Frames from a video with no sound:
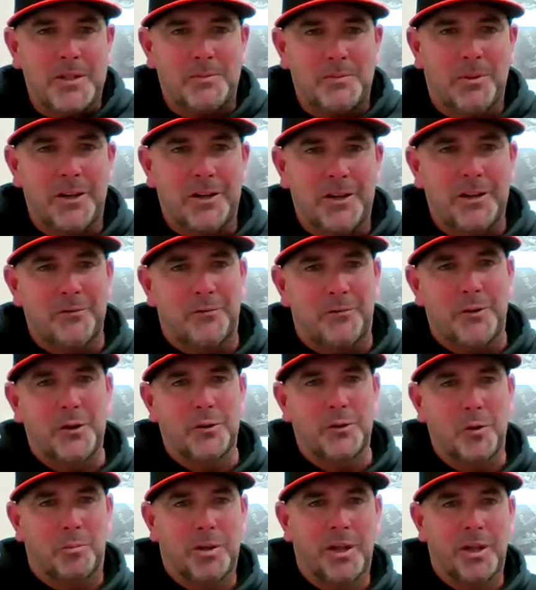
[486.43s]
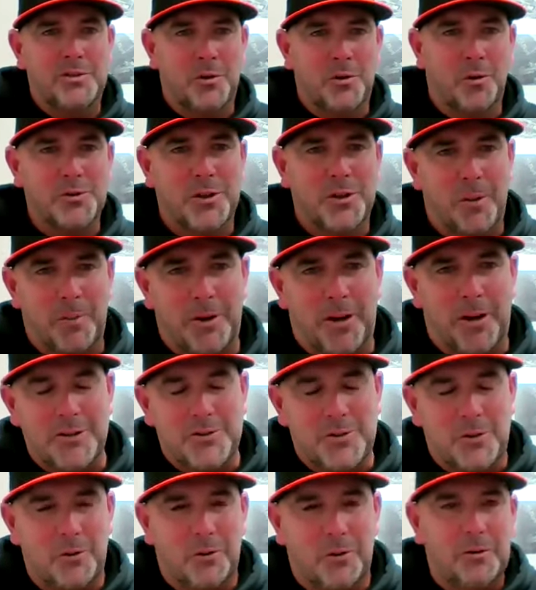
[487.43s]
that's played in infield or played shortstop in high
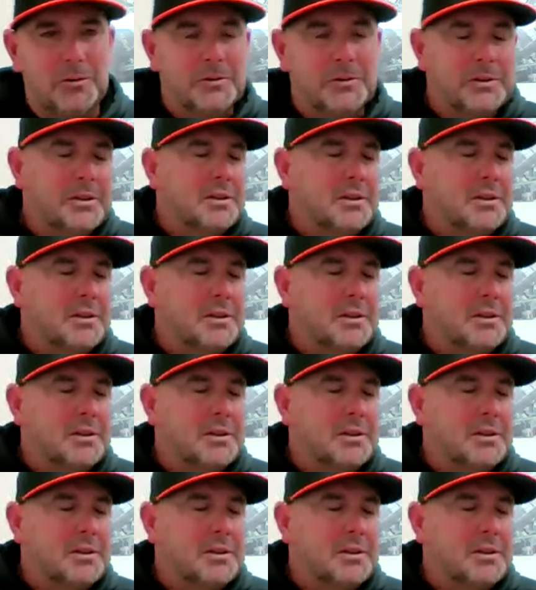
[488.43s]
school.